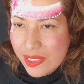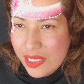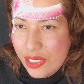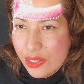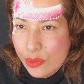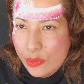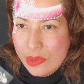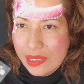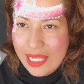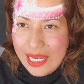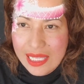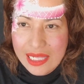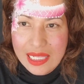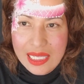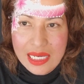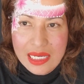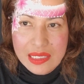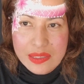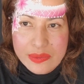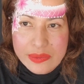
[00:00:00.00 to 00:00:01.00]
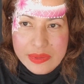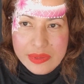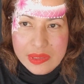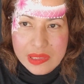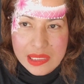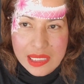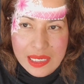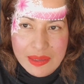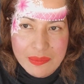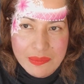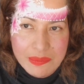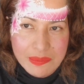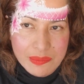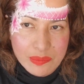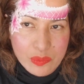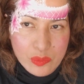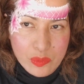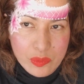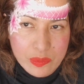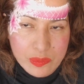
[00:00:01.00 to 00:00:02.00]
cute like these
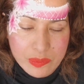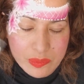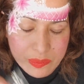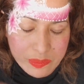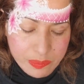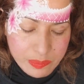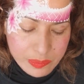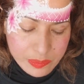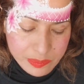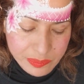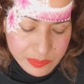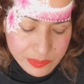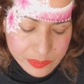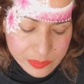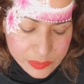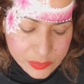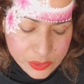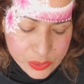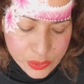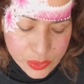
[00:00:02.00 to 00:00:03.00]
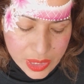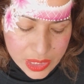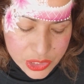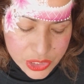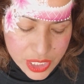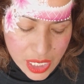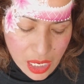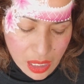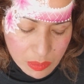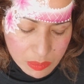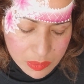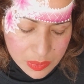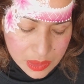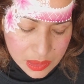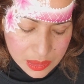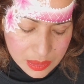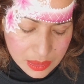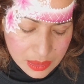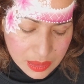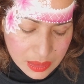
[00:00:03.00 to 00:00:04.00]
can do the job.
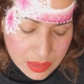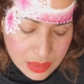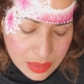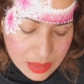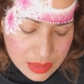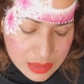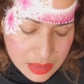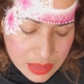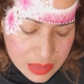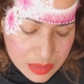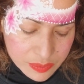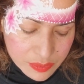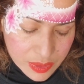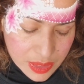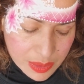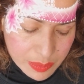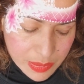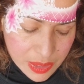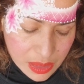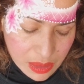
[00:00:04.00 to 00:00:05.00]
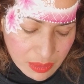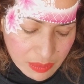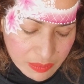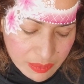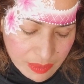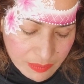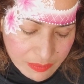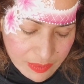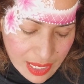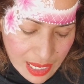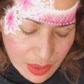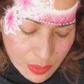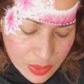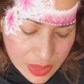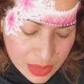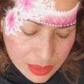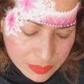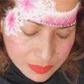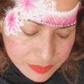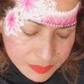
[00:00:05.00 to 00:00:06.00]
This is for the middle of the
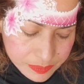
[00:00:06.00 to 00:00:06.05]
flower,